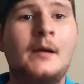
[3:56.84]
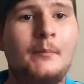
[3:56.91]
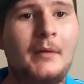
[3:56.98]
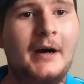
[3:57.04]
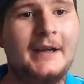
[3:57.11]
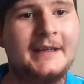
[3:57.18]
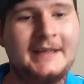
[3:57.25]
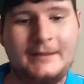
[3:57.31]

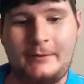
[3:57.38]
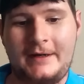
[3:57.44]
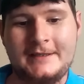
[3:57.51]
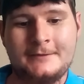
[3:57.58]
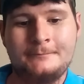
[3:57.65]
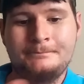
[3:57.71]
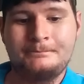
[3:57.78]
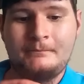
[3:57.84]
But
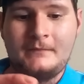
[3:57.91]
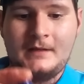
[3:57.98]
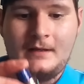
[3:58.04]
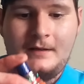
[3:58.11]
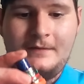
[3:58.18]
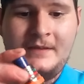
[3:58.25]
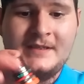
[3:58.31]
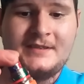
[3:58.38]
anyways,
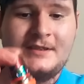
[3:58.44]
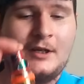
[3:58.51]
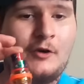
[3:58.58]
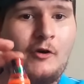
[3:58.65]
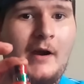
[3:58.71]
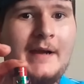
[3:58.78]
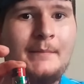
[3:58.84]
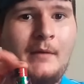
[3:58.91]
this is a
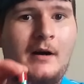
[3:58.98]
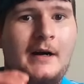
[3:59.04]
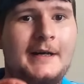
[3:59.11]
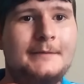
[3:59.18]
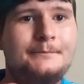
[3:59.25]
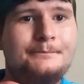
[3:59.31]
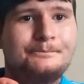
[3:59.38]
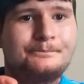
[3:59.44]
great
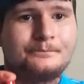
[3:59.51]
mod.